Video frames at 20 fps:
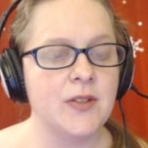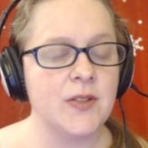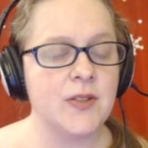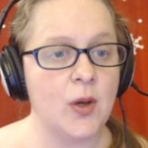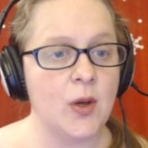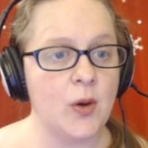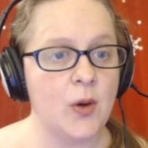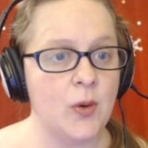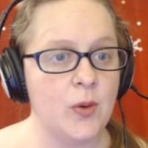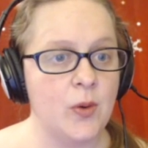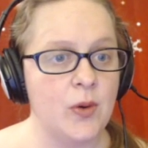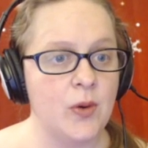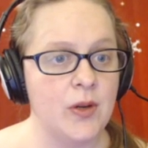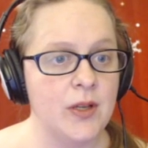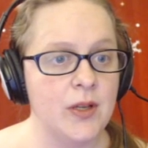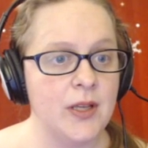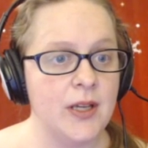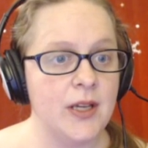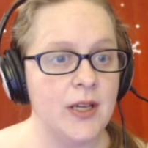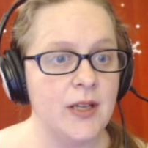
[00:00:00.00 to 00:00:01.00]
So
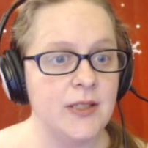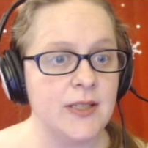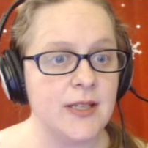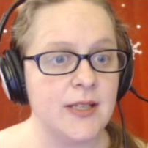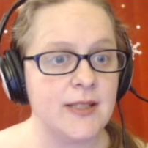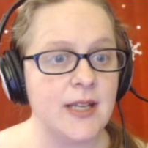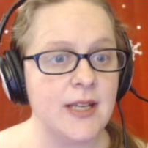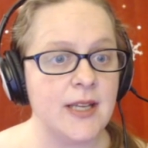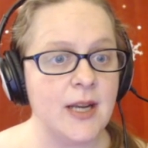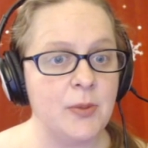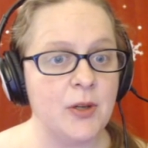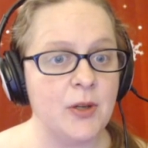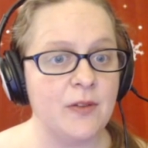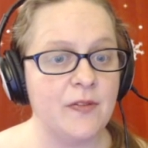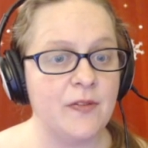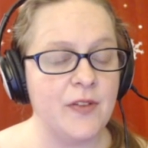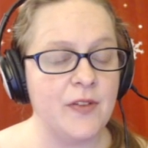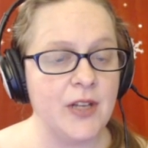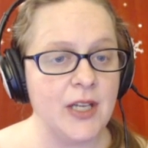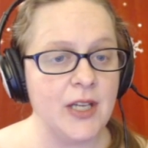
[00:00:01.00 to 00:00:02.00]
to set up
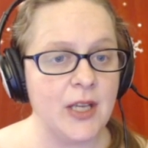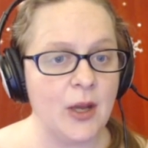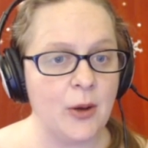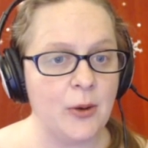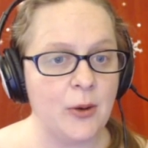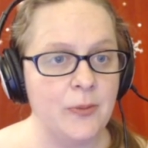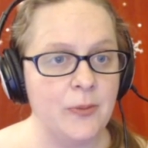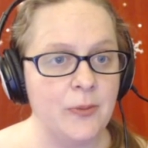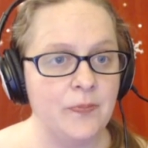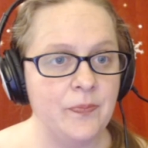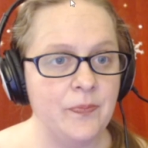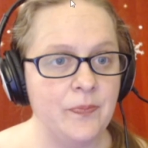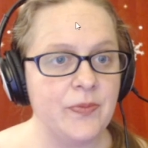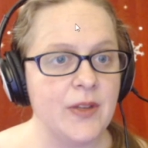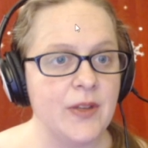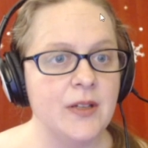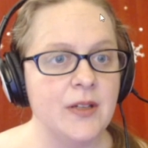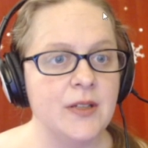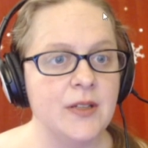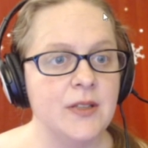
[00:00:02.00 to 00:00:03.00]
your video,
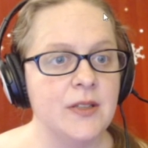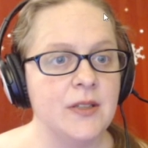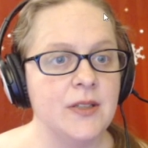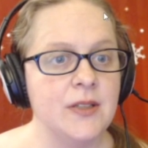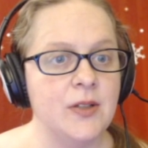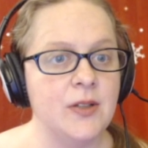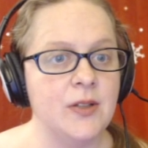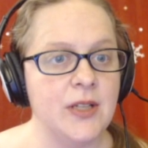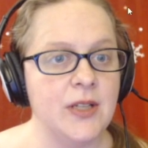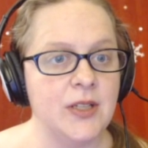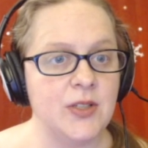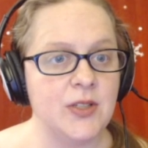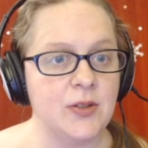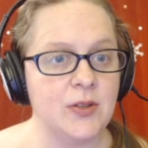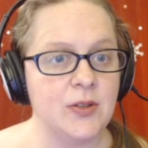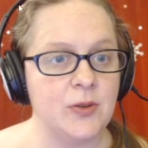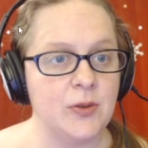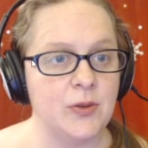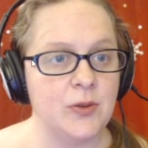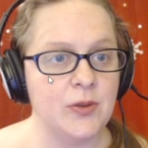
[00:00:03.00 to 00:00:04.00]
you need
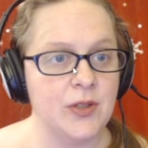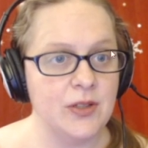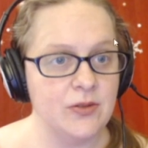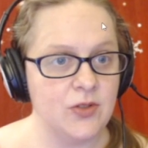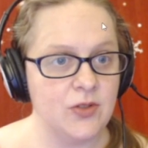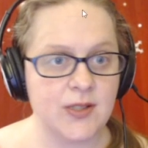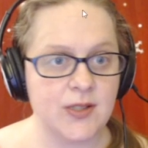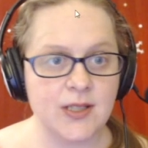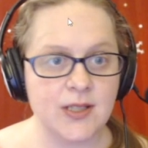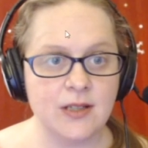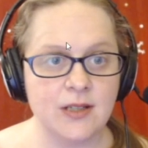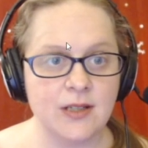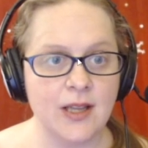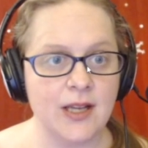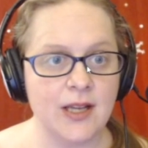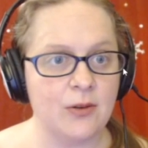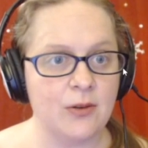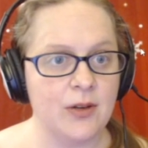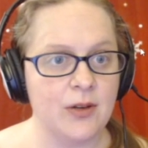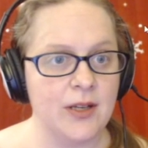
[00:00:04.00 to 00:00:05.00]
to just
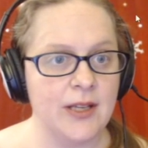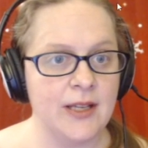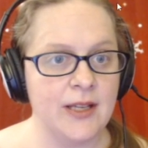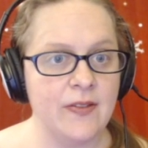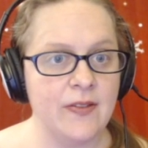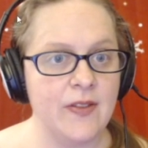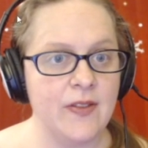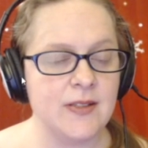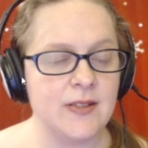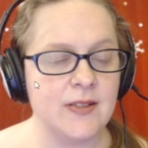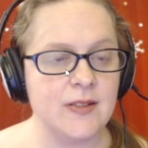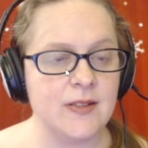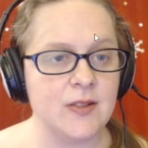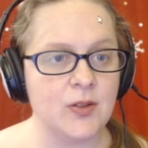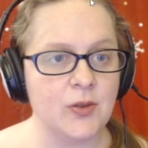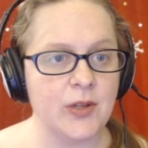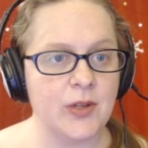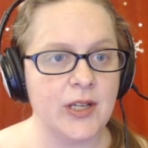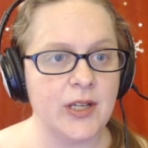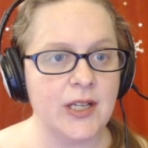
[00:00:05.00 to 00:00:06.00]
click in this
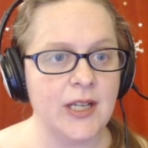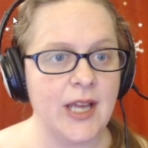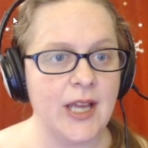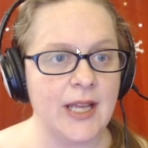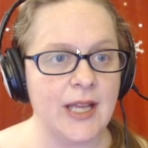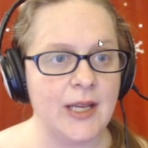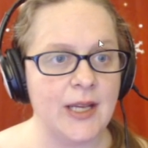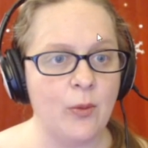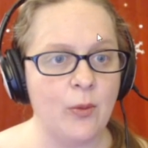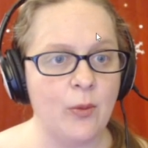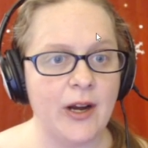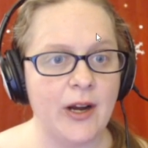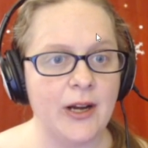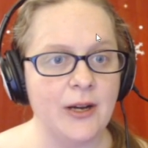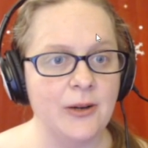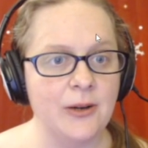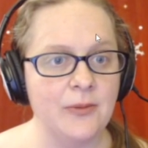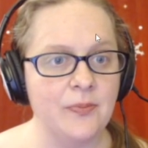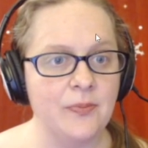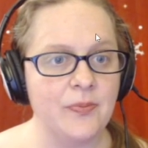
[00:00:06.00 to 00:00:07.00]
screen
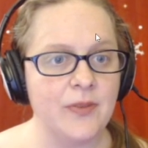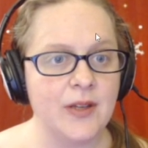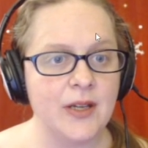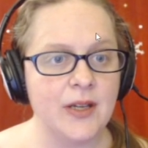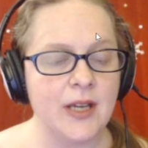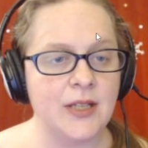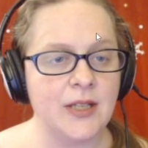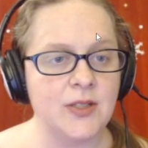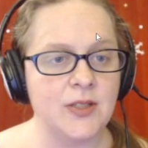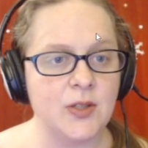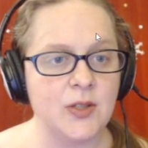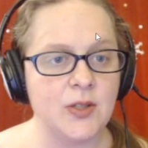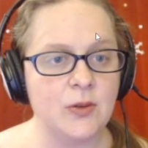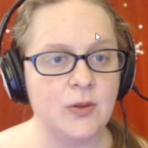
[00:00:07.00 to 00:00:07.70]
anywhere and